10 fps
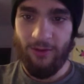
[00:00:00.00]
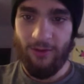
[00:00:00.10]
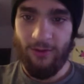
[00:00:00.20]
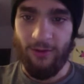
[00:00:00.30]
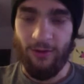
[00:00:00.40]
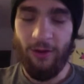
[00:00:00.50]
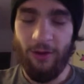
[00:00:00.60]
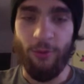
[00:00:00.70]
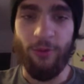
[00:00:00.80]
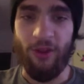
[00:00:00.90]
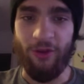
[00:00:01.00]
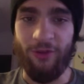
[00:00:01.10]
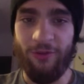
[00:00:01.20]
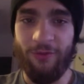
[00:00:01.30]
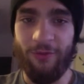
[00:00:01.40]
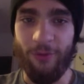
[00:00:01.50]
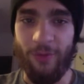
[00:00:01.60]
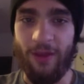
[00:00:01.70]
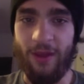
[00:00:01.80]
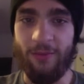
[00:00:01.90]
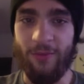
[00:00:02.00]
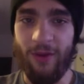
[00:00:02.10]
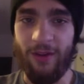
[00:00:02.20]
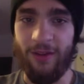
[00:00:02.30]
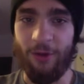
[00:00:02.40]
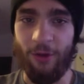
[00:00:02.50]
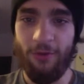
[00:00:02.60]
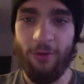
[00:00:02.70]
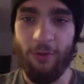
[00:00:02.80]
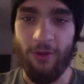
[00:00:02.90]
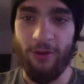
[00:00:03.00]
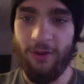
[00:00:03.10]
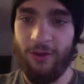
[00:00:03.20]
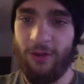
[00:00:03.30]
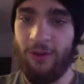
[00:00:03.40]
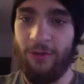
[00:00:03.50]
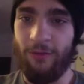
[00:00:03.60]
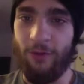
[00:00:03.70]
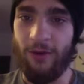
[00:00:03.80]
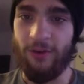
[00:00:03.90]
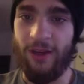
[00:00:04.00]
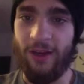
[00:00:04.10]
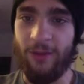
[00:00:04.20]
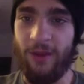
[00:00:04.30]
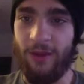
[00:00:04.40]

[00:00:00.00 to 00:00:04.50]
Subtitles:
They're not only good for making money, they're also good for entertaining me.